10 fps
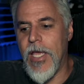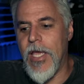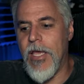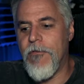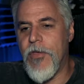
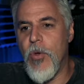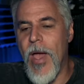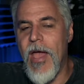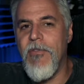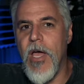if you
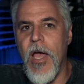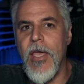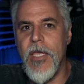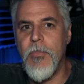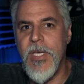have a
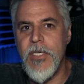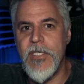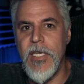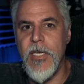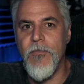high-end
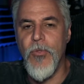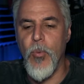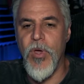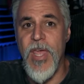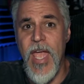PC
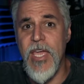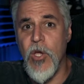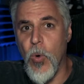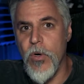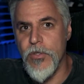with 8
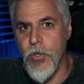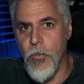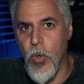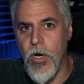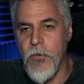cores or
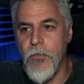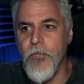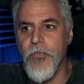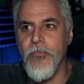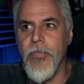more,
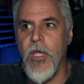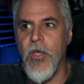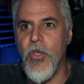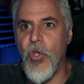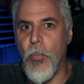
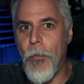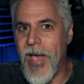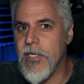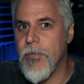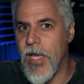your
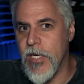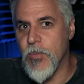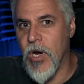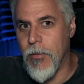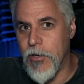best bet is
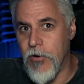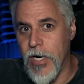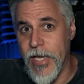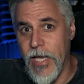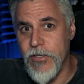probably
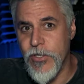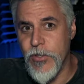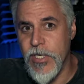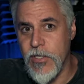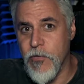running
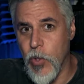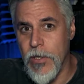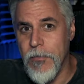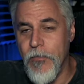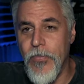
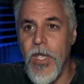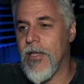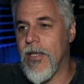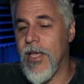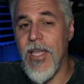x264.
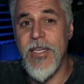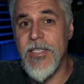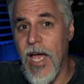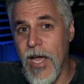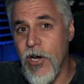It
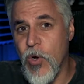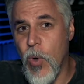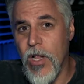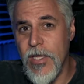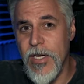is higher
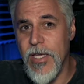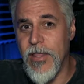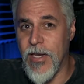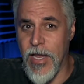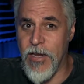quality
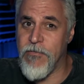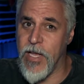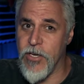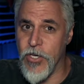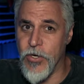than
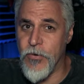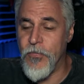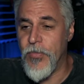NVENC new,